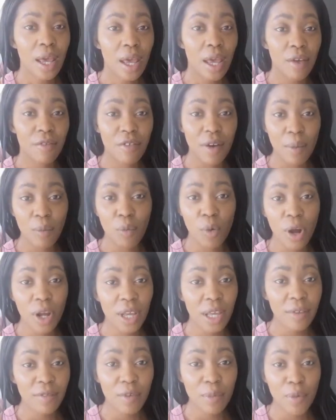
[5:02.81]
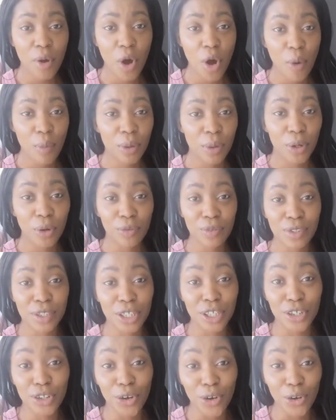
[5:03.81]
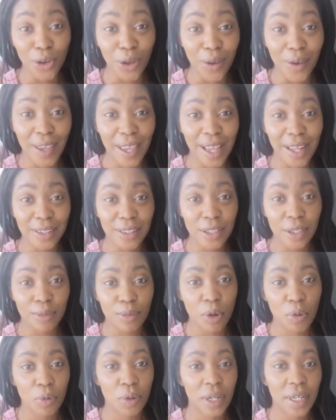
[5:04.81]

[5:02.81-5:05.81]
If I'm working from home and obviously not going out at the moment,